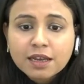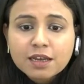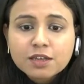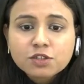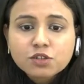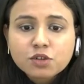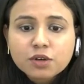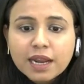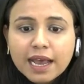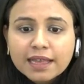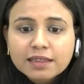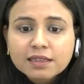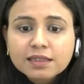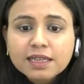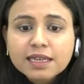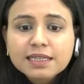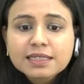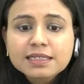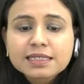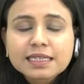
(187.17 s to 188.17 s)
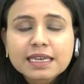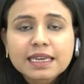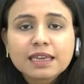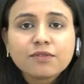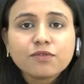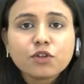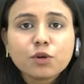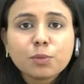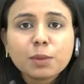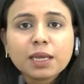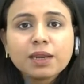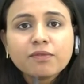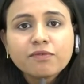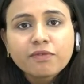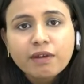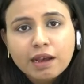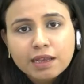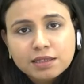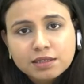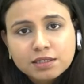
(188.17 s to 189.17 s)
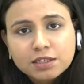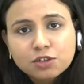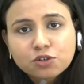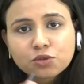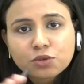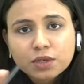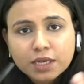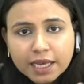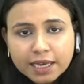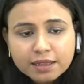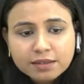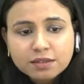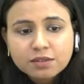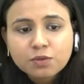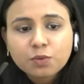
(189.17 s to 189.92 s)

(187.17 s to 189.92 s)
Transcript: So rather than saying from infancy to death,